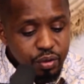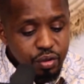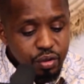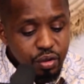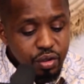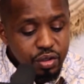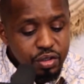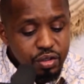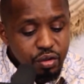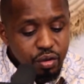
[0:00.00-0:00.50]
You
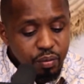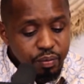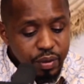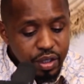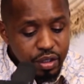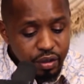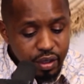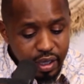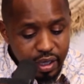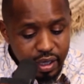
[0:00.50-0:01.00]
don't
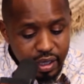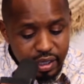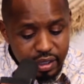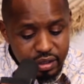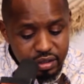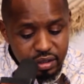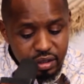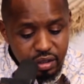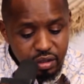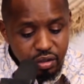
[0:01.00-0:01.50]
open your
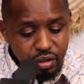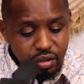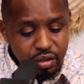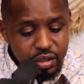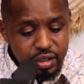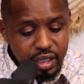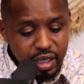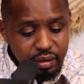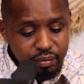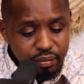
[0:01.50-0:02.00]
eyes,
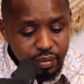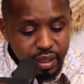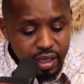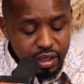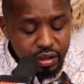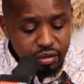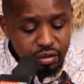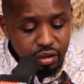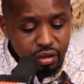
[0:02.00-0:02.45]
don't turn back,